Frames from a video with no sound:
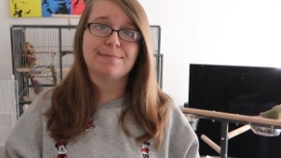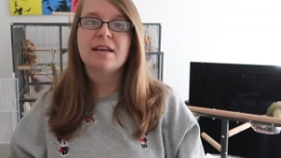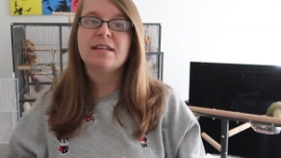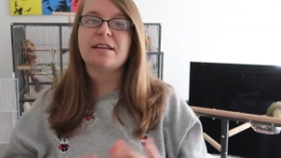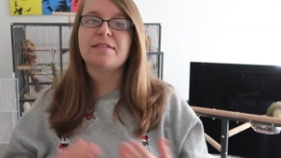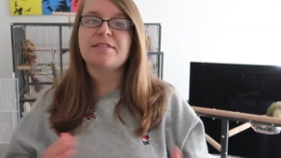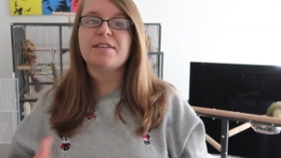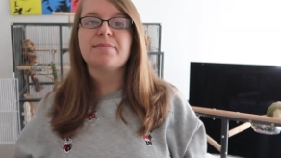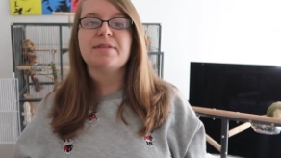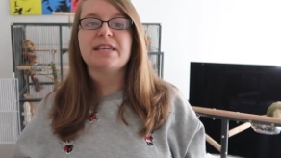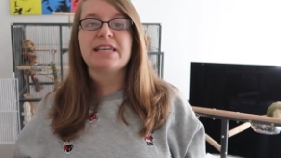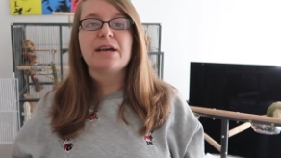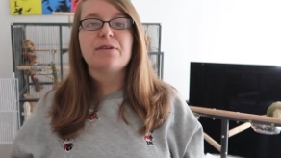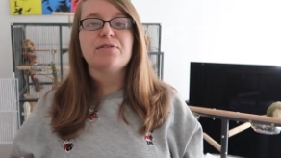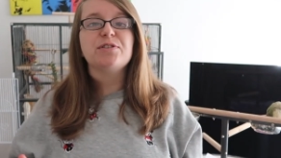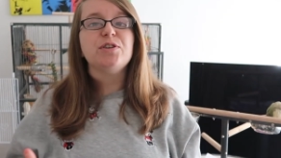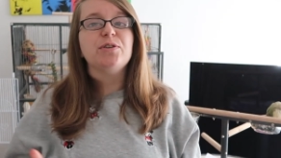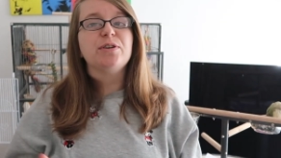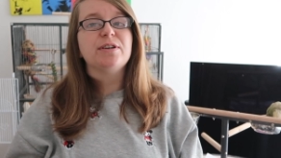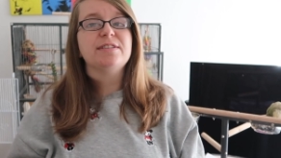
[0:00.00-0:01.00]
Now, something
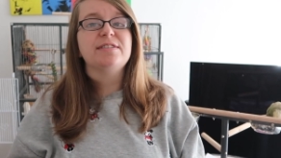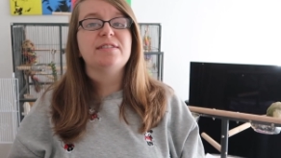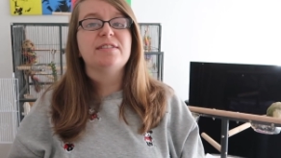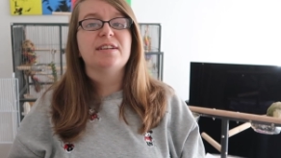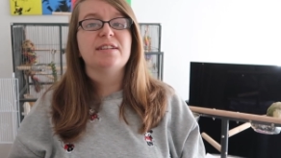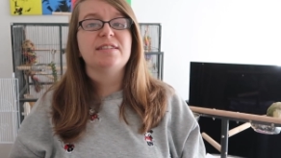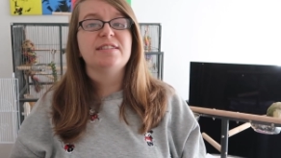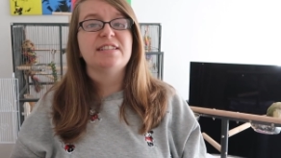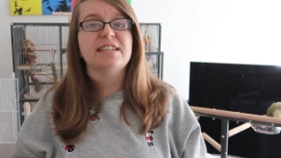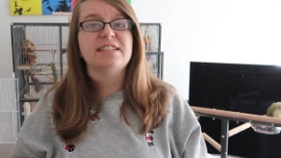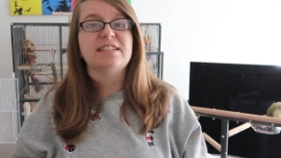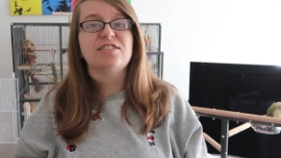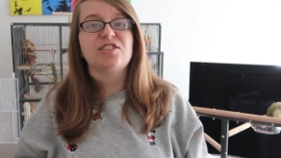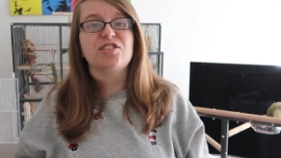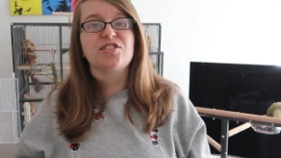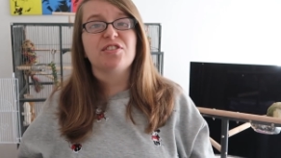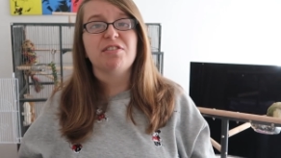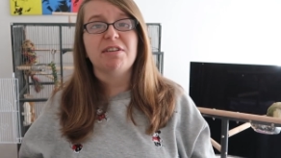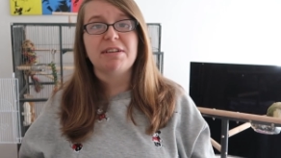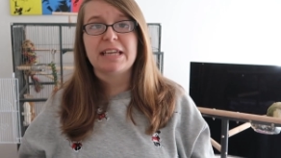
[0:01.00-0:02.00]
else you could consider to
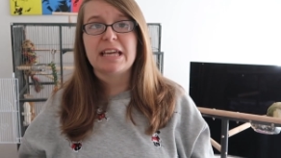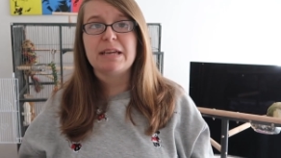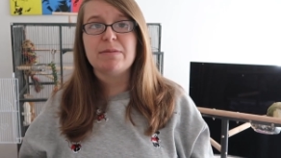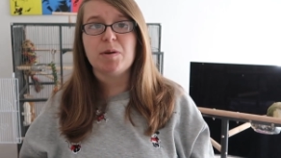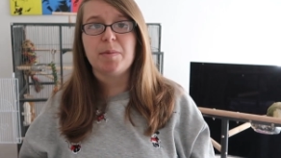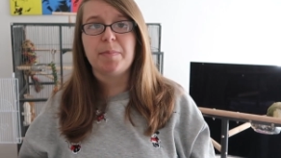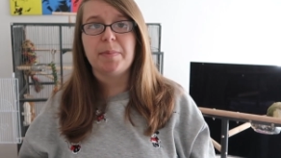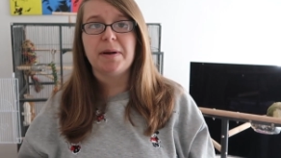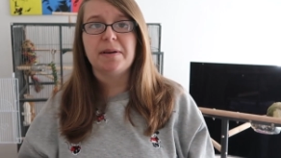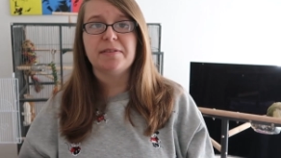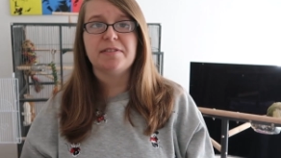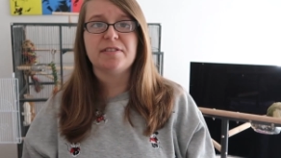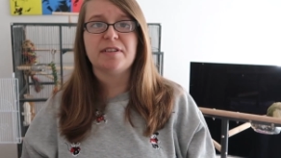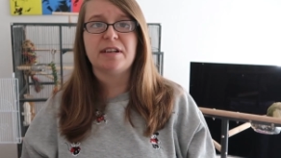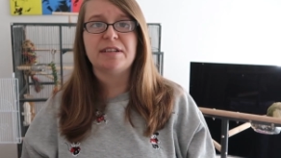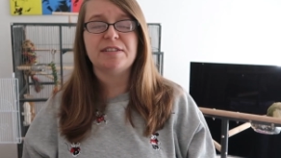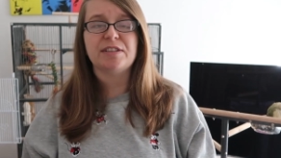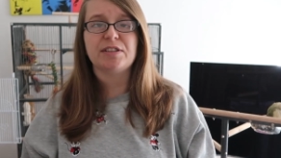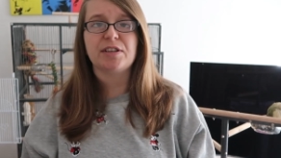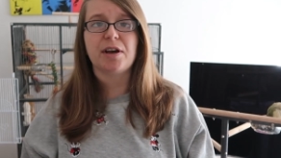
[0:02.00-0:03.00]
try and keep your birds
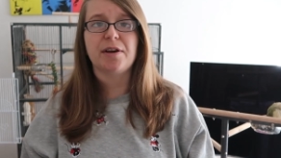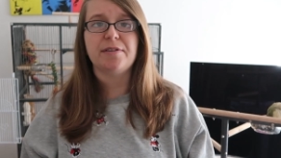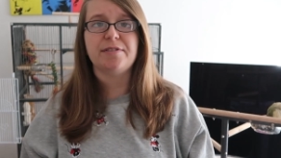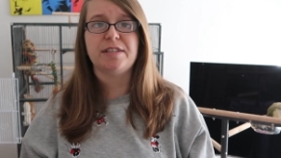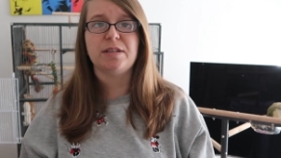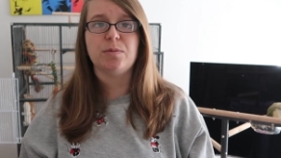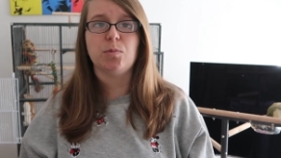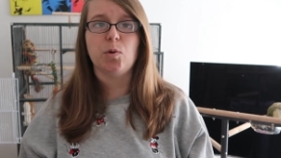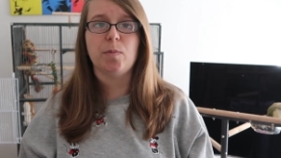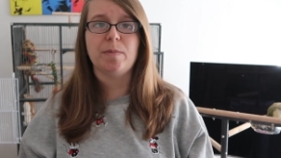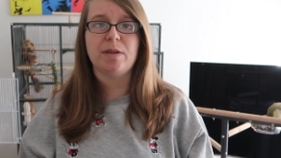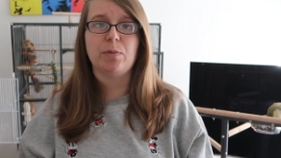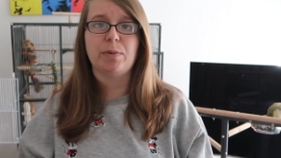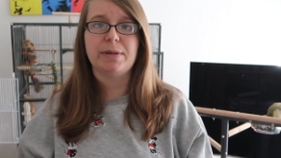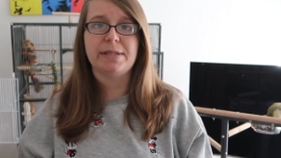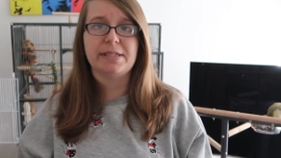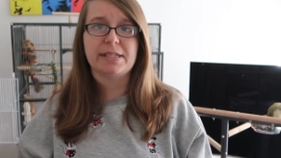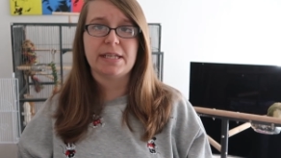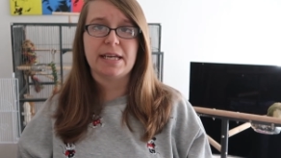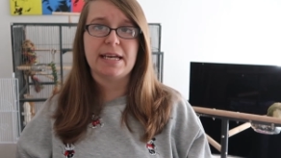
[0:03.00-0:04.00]
nice and cozy and warm in the
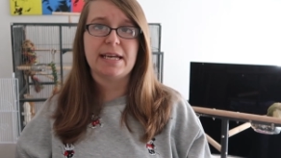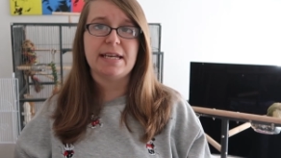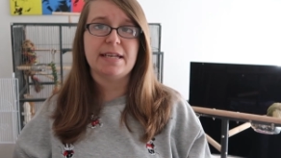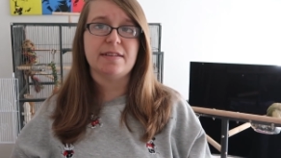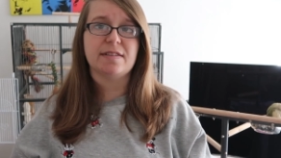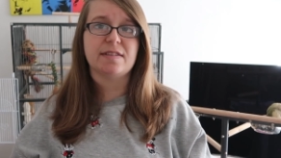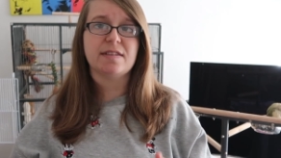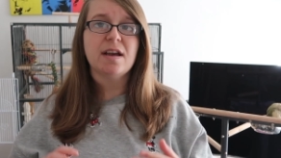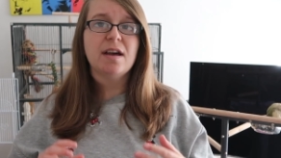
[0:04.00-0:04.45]
winter is